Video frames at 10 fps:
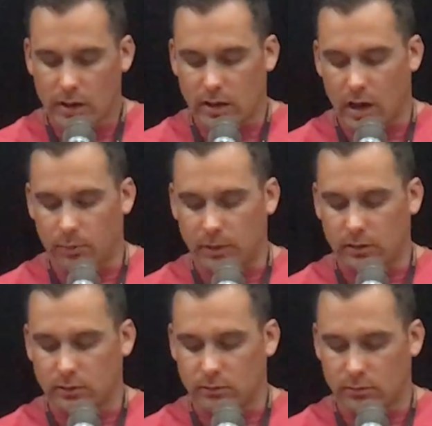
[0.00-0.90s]
and
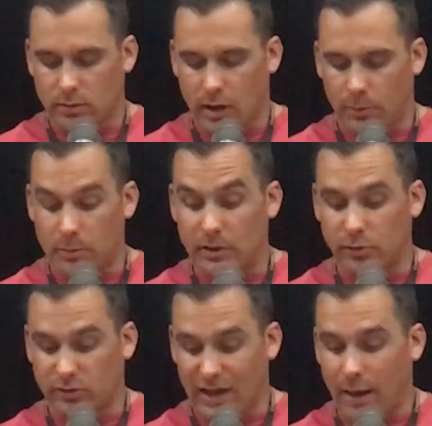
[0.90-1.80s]
helping me
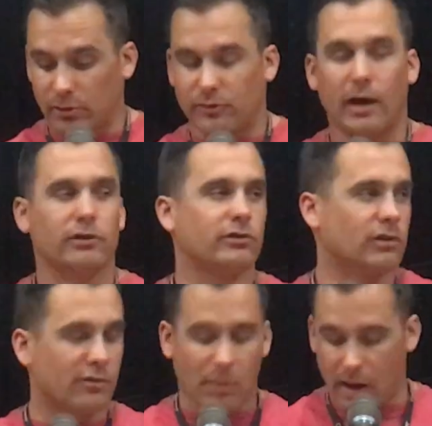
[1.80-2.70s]
to establish values to
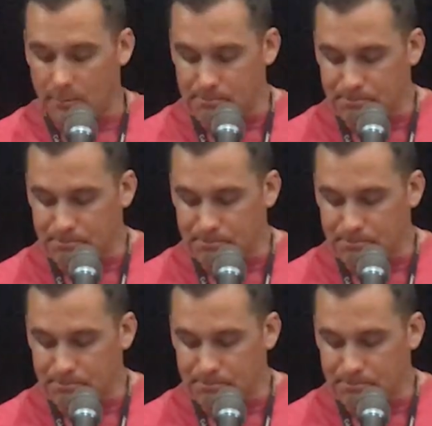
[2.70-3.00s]
live by.